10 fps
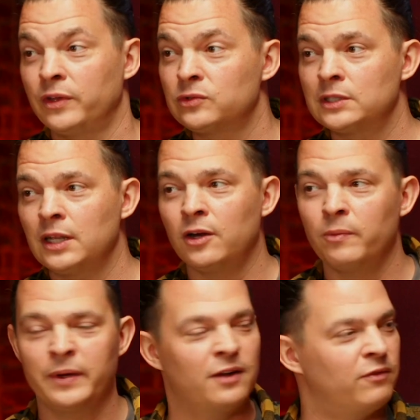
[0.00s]
This was a little
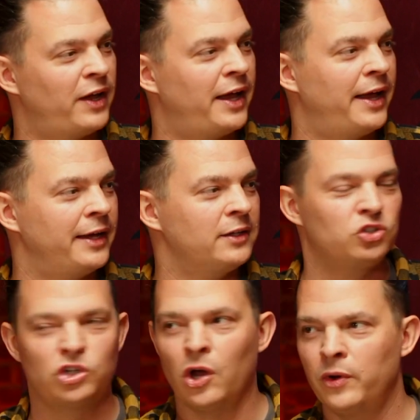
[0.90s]
bit of a
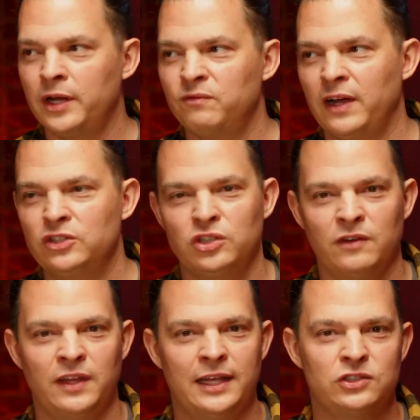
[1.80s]
show invention
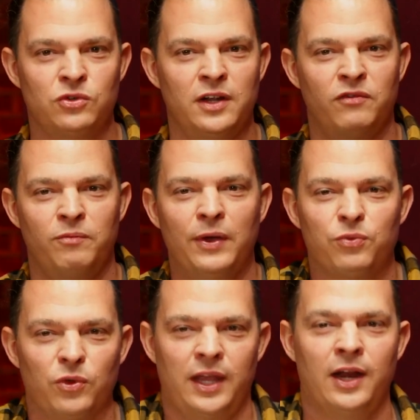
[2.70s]
of the history of
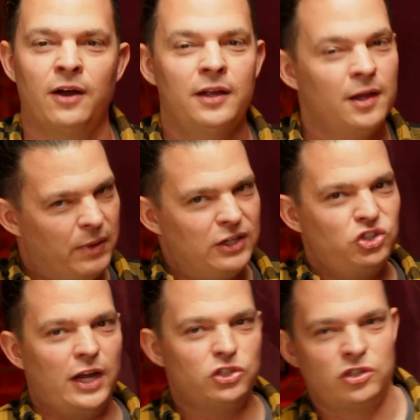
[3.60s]
Mithril here. Mm-hmm. Big
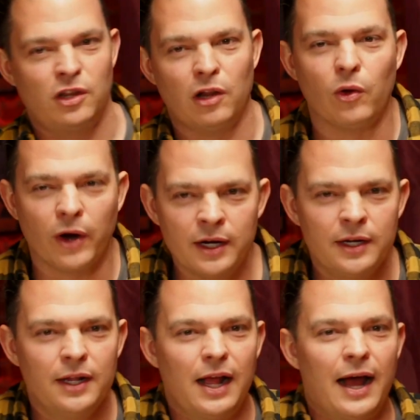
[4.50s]
change to the lore.
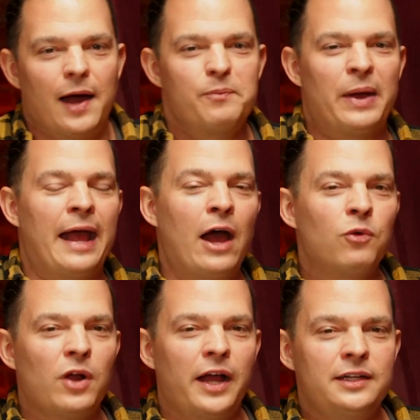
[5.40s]
Uh, but
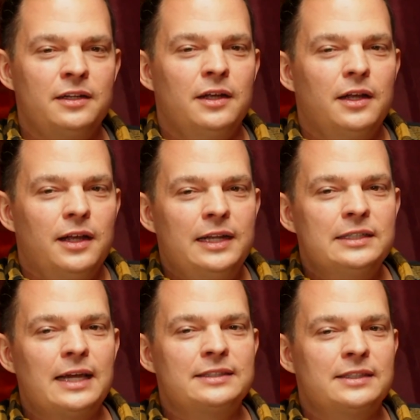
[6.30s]
Elrond, he
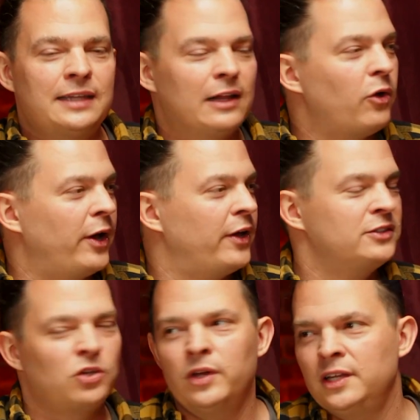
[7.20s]
decides to stay loyal.
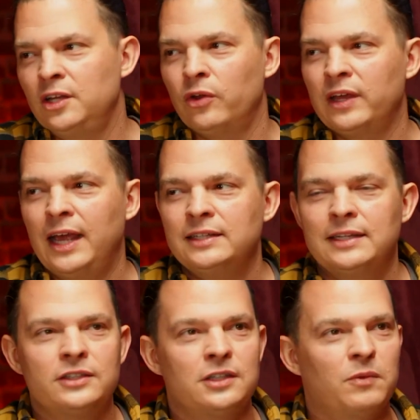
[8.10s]
So, you know, the king
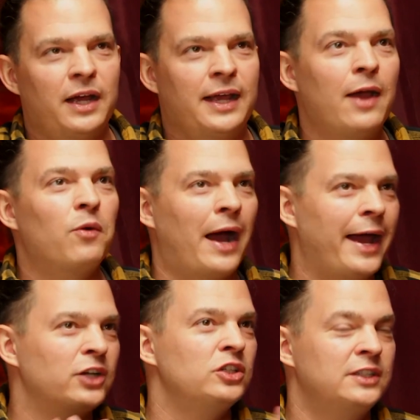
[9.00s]
tells him, like, hey, I
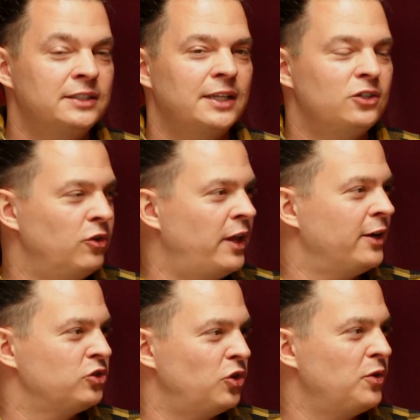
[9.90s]
actually did send you
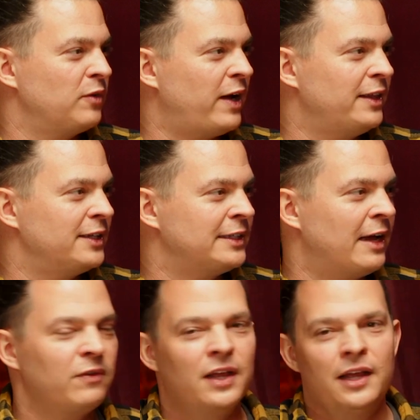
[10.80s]
there so you could find this yeah.
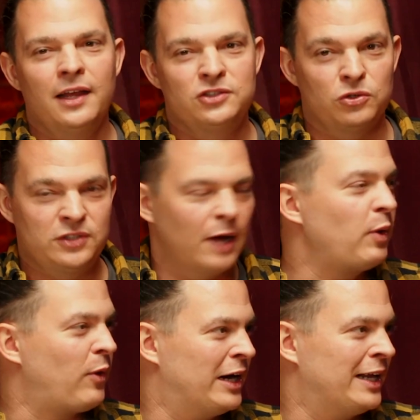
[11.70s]
stuff. So tell me
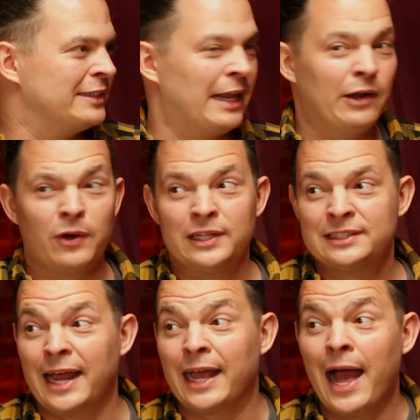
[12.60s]
where it is. And Elrond's
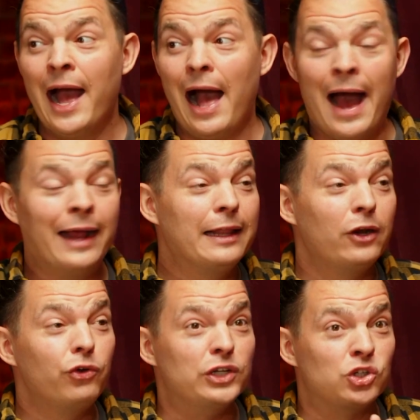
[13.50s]
like, I
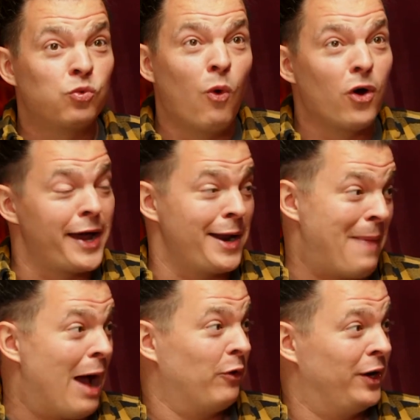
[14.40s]
literally swore on a
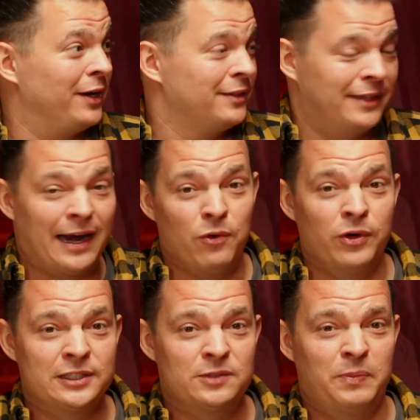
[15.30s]
mountain that I
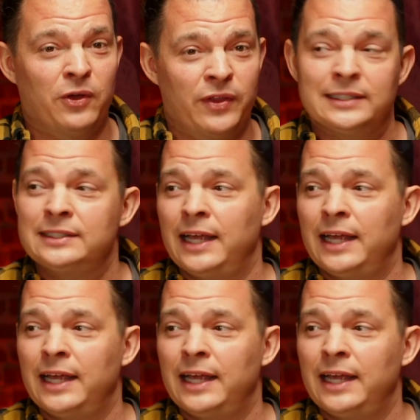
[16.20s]
wouldn't spill this.